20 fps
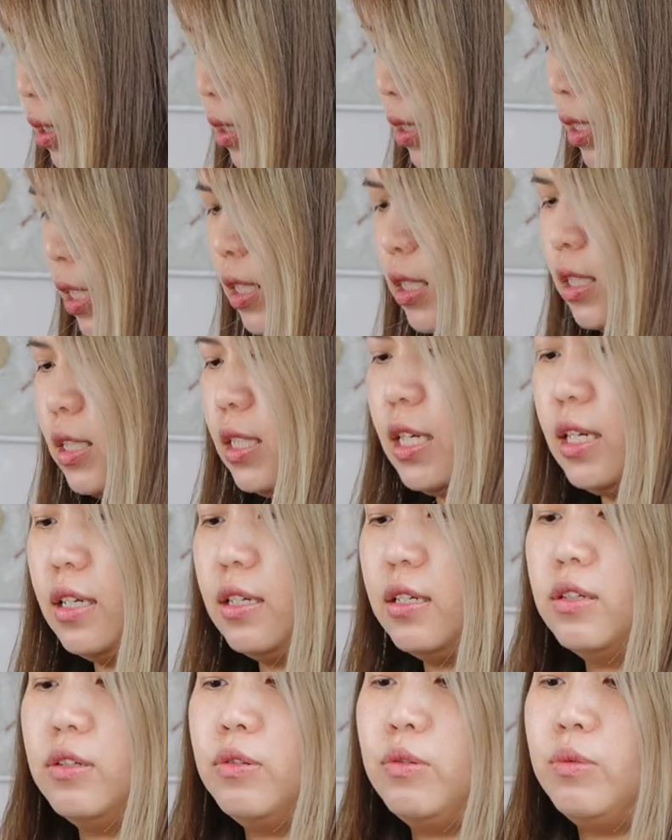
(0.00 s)
Things
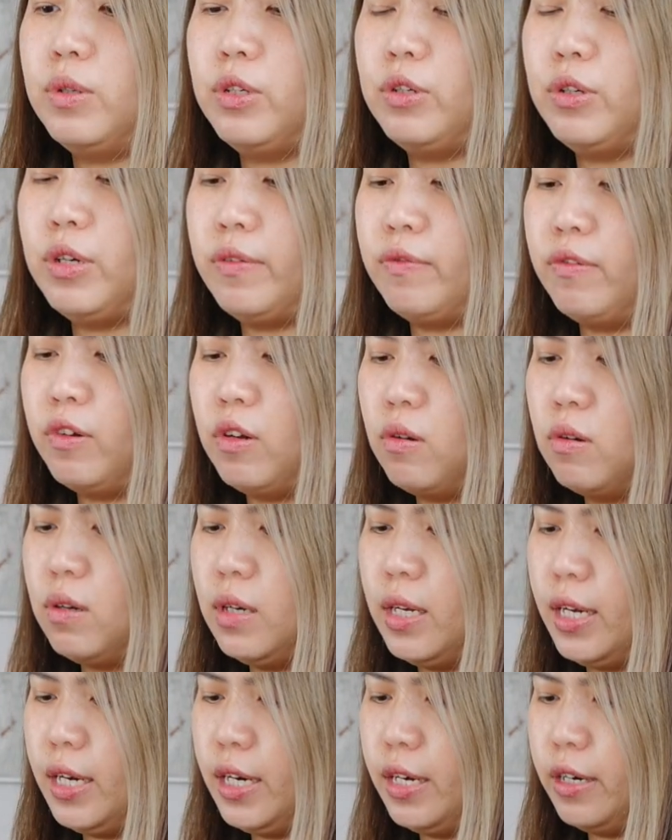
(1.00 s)
that when you have long
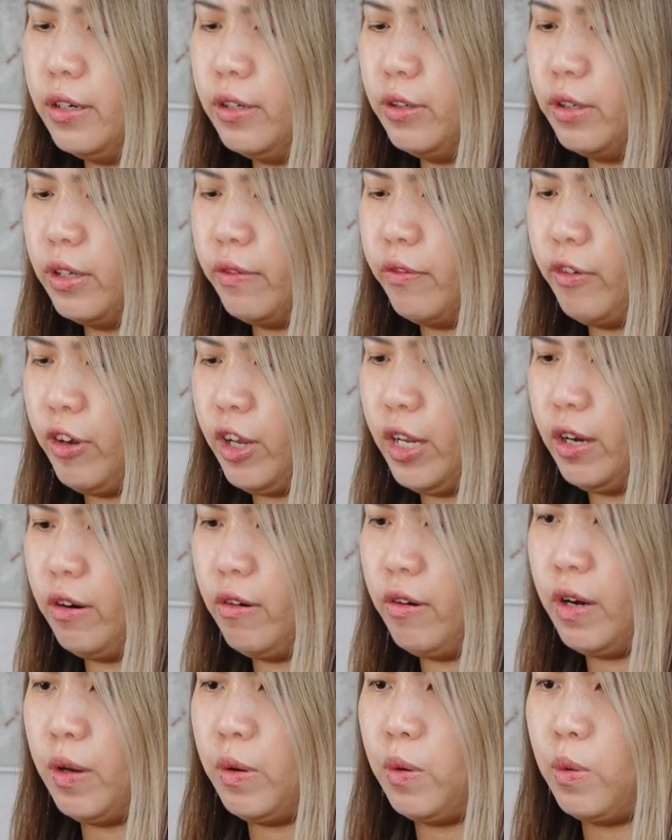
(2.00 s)
hair, you have
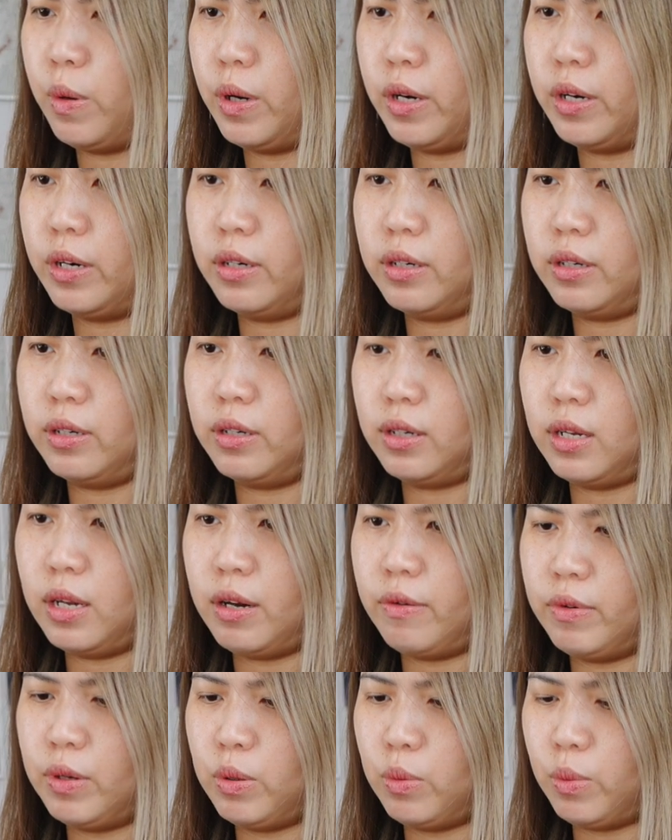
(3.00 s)
hair everywhere,
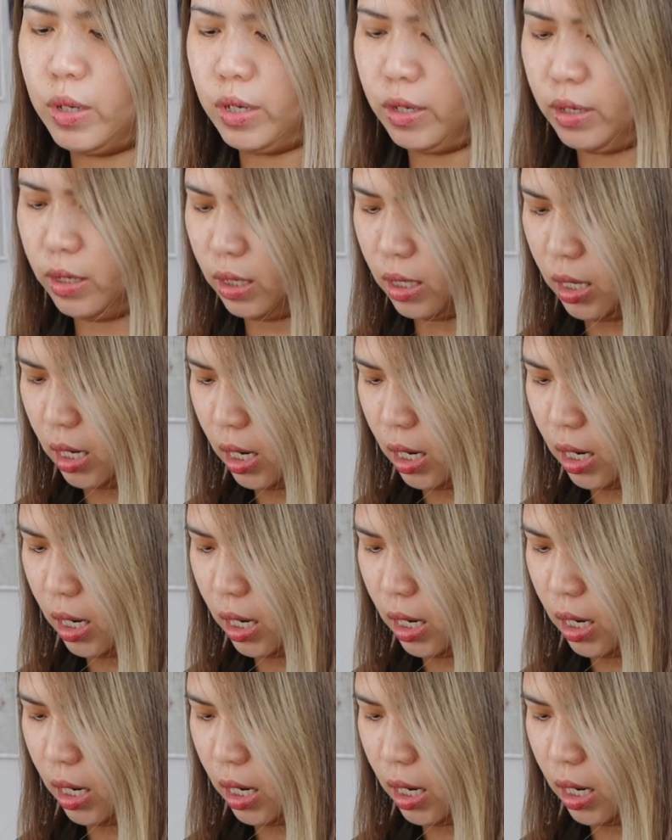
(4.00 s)
everywhere in the